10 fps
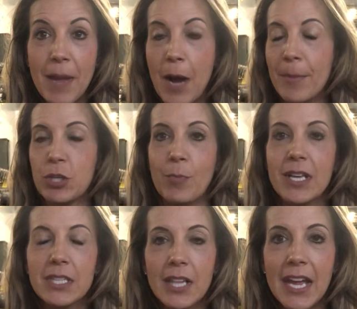how much
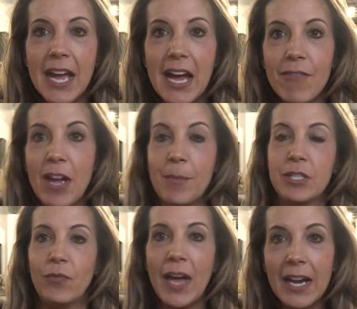muscle I have, how
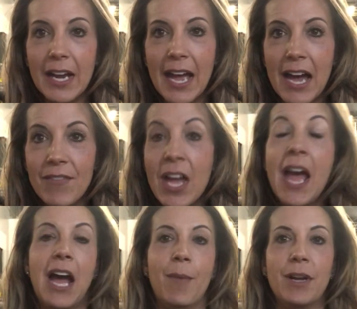much fat I have,
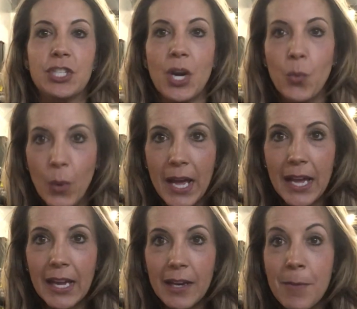how much I
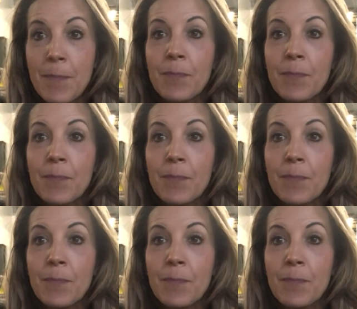weigh.